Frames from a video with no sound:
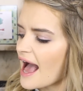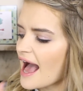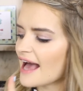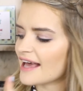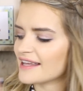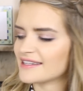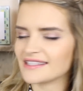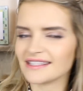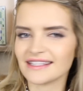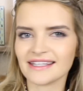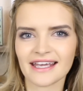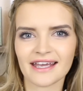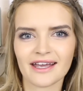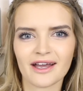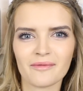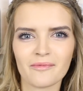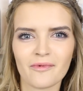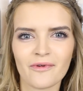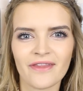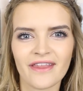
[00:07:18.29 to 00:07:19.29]
and
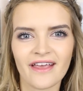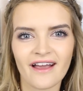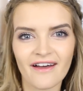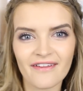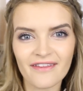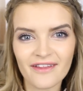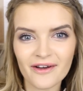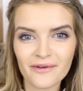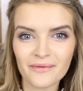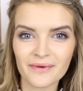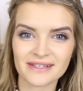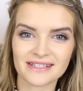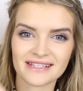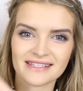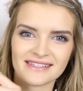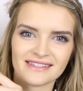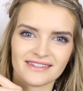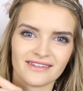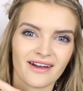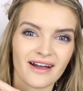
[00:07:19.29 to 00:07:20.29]
gingham on the other, which
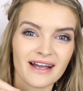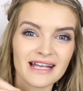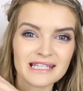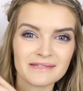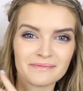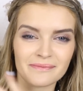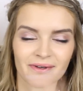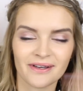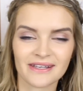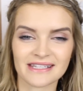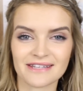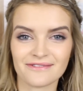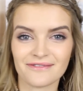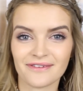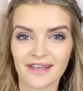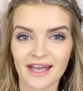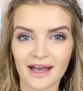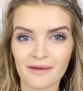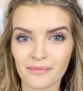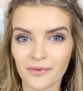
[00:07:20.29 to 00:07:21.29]
is nice because if
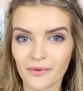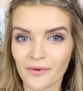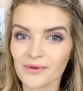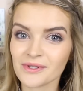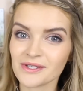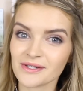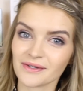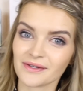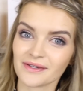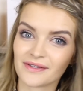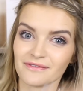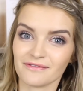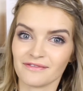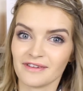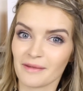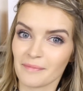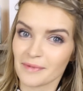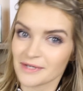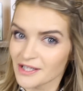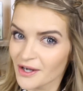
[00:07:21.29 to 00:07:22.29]
you get bored you can
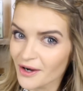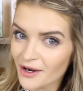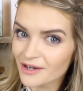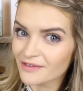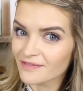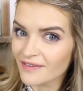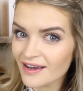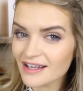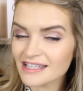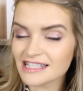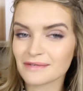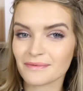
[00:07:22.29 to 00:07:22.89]
flip it over.